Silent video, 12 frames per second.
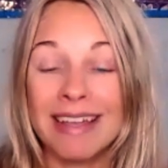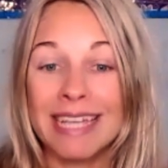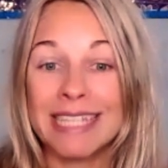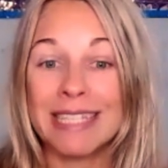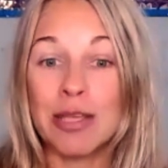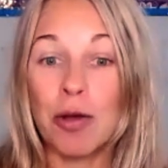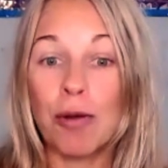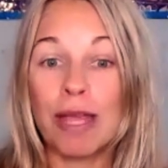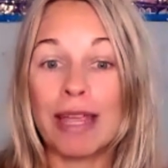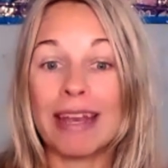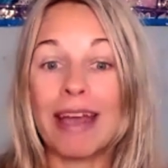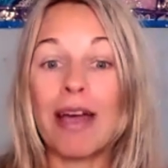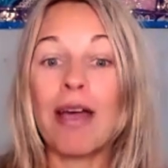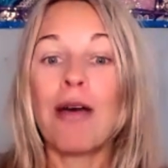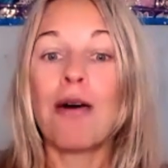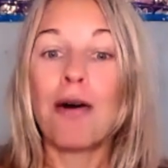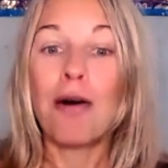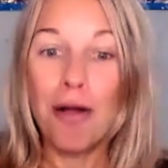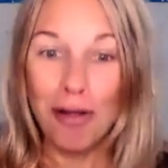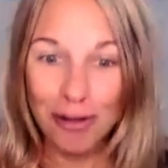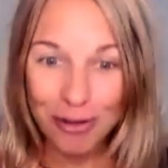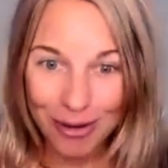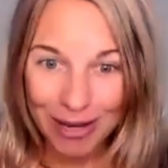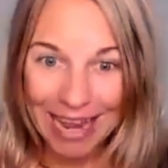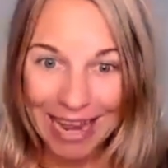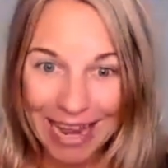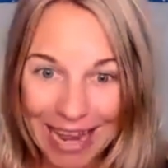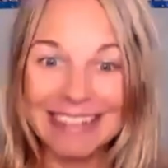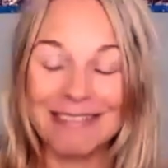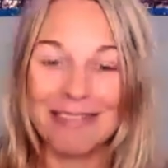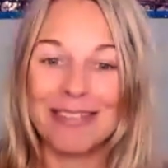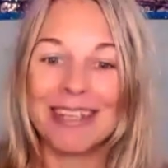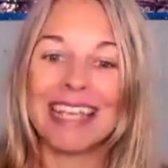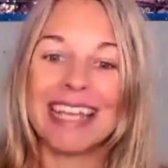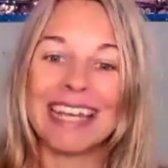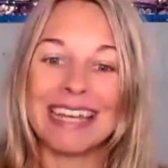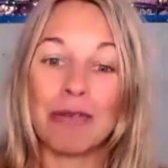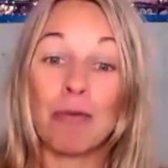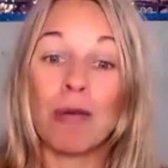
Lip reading: So in a whole collective looking at it,